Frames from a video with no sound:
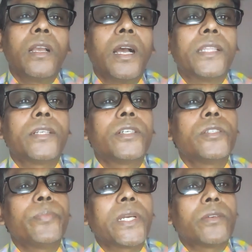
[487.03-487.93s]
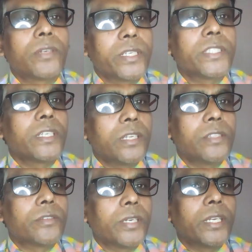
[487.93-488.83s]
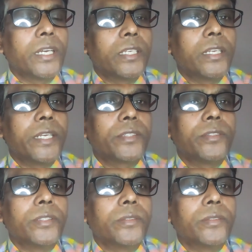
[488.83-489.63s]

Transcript: Other cause of macroglacia also I'd like